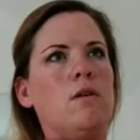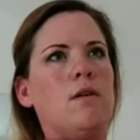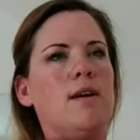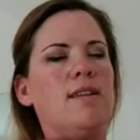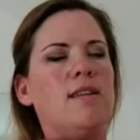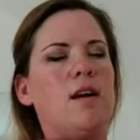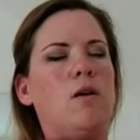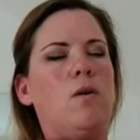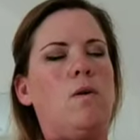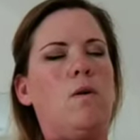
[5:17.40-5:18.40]
Right
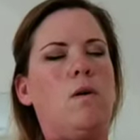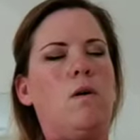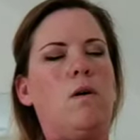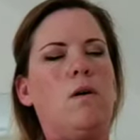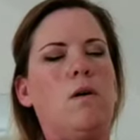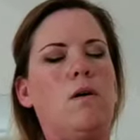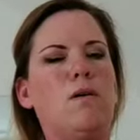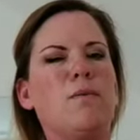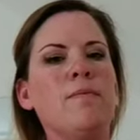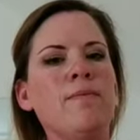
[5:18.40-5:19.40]
there. Oh,
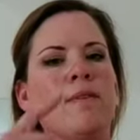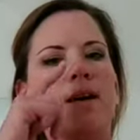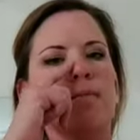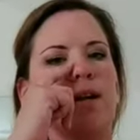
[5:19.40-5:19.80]
I'm